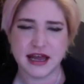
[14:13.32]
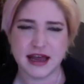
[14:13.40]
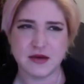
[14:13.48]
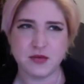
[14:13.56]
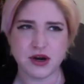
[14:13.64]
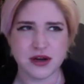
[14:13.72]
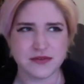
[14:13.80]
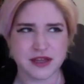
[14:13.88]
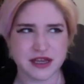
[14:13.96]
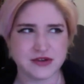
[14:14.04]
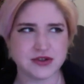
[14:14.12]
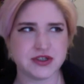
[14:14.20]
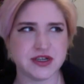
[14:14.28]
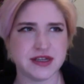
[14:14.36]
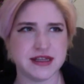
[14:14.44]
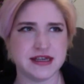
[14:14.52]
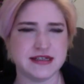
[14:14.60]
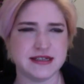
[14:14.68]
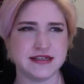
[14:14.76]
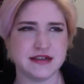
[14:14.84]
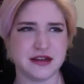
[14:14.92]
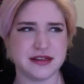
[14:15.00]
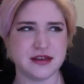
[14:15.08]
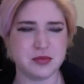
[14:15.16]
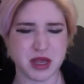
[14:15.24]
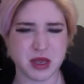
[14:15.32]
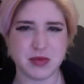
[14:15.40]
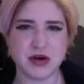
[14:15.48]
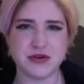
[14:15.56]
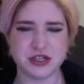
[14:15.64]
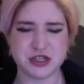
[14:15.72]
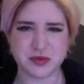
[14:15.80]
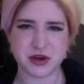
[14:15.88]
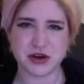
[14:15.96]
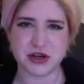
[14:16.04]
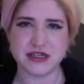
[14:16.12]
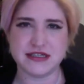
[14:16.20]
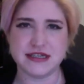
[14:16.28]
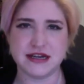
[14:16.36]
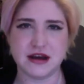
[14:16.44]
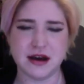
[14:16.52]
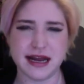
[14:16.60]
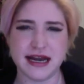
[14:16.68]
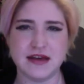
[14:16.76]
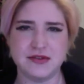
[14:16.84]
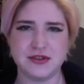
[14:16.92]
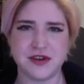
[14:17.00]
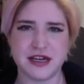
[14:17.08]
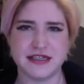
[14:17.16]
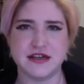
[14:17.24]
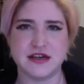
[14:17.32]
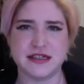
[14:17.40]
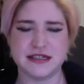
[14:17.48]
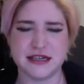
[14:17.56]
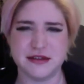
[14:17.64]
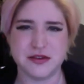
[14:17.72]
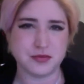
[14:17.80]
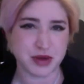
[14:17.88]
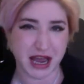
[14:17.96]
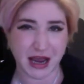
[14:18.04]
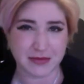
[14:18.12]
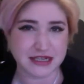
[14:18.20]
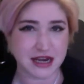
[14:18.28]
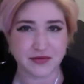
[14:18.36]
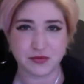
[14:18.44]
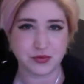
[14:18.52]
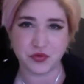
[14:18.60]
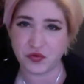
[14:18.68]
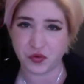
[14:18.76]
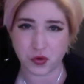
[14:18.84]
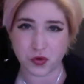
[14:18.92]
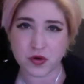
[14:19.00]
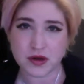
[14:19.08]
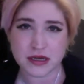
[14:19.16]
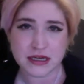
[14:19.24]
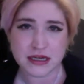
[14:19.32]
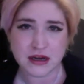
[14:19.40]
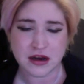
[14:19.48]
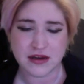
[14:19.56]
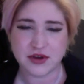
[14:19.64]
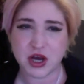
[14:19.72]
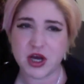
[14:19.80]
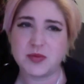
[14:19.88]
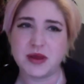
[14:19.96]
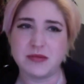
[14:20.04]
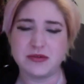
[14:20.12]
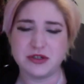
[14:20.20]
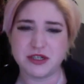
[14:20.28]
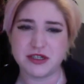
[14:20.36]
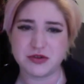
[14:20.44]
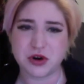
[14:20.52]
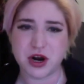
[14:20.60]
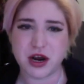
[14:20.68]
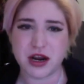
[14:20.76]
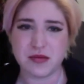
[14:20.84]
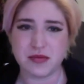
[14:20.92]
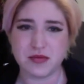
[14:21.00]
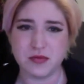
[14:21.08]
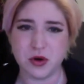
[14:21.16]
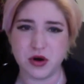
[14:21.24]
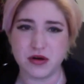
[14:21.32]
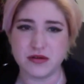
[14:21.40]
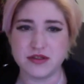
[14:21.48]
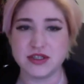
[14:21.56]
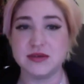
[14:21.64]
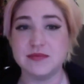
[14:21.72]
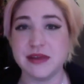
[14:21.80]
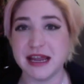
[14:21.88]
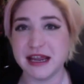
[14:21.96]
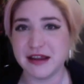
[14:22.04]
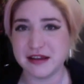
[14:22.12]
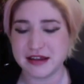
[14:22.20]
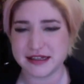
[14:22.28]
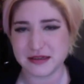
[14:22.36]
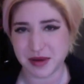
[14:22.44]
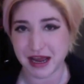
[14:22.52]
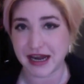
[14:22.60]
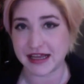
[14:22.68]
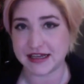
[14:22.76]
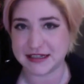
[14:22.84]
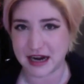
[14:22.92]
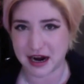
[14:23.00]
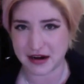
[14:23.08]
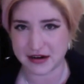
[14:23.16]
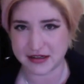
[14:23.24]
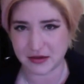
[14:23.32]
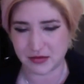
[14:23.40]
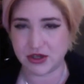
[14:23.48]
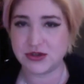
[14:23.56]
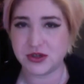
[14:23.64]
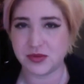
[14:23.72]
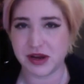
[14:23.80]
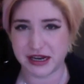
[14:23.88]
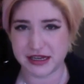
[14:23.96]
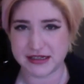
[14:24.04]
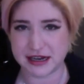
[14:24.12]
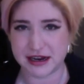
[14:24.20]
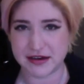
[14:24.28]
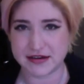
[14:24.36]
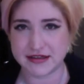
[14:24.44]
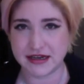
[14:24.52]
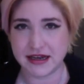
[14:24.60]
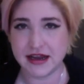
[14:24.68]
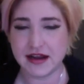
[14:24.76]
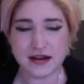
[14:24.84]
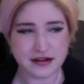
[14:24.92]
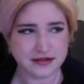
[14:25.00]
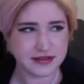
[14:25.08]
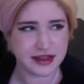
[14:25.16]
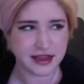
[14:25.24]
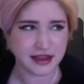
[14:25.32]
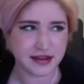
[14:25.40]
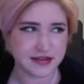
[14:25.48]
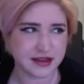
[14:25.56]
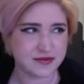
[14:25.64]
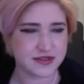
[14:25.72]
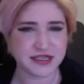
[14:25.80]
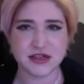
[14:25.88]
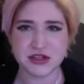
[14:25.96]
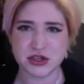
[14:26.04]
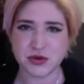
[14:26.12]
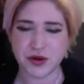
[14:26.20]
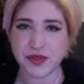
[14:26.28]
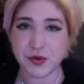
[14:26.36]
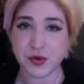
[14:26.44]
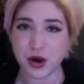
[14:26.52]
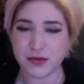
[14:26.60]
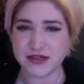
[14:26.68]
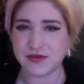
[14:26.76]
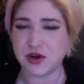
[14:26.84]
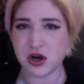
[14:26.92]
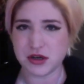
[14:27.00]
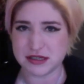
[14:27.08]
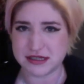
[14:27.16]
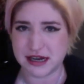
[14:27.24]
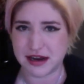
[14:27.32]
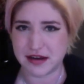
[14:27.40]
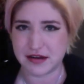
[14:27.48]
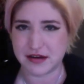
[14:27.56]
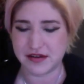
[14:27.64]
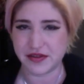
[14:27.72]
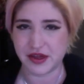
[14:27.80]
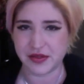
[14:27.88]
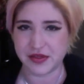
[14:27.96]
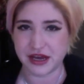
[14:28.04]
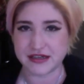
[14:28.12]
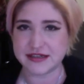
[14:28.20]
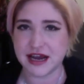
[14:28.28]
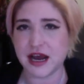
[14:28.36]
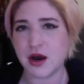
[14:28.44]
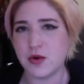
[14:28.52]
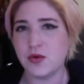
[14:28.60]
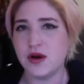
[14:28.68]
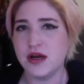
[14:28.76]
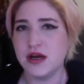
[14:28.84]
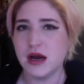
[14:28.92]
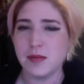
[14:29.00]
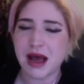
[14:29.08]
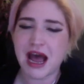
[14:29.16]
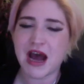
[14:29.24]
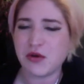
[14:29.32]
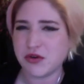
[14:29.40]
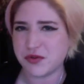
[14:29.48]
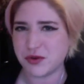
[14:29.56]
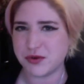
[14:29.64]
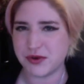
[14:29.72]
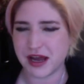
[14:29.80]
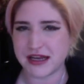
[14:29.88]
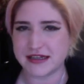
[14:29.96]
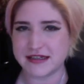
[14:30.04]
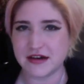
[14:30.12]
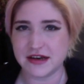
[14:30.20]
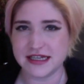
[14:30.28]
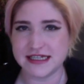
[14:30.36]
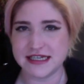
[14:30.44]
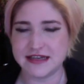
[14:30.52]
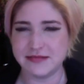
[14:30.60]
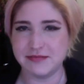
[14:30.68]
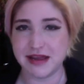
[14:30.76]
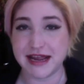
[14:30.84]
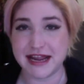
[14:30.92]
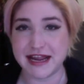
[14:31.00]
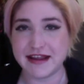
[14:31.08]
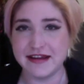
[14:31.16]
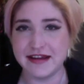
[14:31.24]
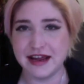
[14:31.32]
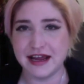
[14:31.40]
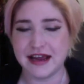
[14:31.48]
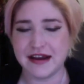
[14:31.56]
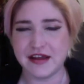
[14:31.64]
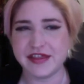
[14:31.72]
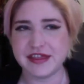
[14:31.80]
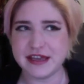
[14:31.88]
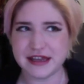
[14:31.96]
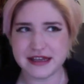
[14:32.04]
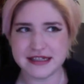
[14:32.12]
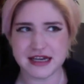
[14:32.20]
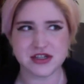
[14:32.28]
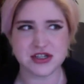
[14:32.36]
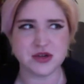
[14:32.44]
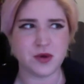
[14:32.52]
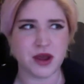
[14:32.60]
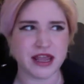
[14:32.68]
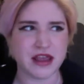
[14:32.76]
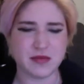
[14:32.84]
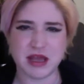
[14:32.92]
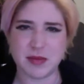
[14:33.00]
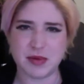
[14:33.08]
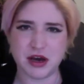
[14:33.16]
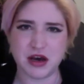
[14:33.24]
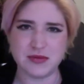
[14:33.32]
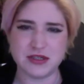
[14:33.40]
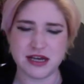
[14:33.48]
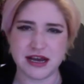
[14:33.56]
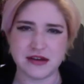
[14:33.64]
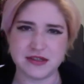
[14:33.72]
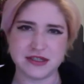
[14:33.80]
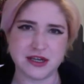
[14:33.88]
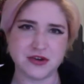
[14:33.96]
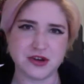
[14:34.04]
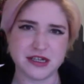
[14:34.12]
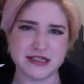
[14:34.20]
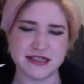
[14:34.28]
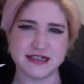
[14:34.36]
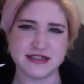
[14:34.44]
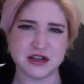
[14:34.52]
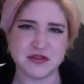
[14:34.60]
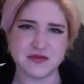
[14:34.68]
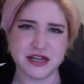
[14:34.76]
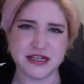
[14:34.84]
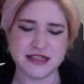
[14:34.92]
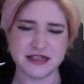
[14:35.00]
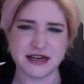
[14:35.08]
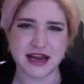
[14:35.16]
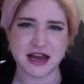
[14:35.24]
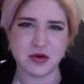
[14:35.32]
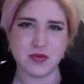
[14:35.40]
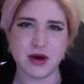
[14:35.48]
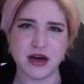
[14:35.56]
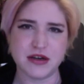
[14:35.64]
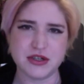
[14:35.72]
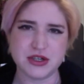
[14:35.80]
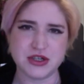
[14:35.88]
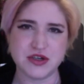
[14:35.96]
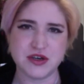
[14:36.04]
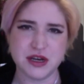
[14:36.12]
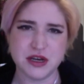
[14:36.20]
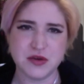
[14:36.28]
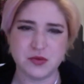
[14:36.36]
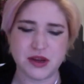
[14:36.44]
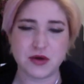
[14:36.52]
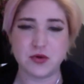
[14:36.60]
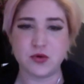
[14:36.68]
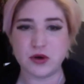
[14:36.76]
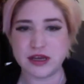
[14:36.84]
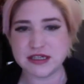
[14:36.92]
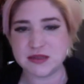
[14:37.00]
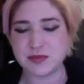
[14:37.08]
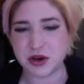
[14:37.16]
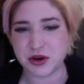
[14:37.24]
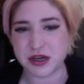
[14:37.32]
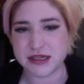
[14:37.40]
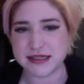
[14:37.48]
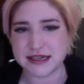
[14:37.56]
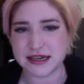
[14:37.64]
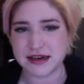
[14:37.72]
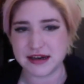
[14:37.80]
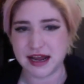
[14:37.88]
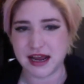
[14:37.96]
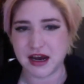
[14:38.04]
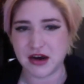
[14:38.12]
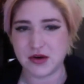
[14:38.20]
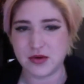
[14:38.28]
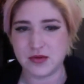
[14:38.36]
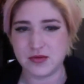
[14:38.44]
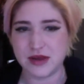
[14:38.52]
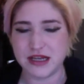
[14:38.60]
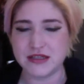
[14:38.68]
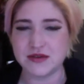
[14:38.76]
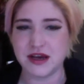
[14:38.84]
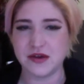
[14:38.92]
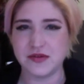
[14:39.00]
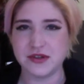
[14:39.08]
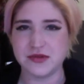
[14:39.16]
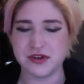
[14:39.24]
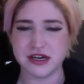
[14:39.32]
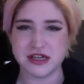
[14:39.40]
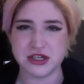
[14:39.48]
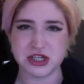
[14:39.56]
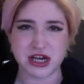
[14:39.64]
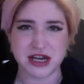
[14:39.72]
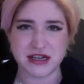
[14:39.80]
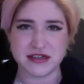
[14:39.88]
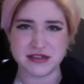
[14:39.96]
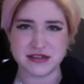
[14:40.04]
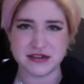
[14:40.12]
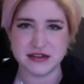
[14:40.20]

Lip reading: And one of the interesting things is I think people are experiencing high levels of anxiety that perhaps haven't before. I've heard people describe what to me is a panic attack, because I'm used to panic attacks, and they've said, I thought I was having a heart attack. That's how powerful anxiety can be. And I think it's actually waking people up to how serious this stuff is and how much we all experience it, and how mental health is really a shared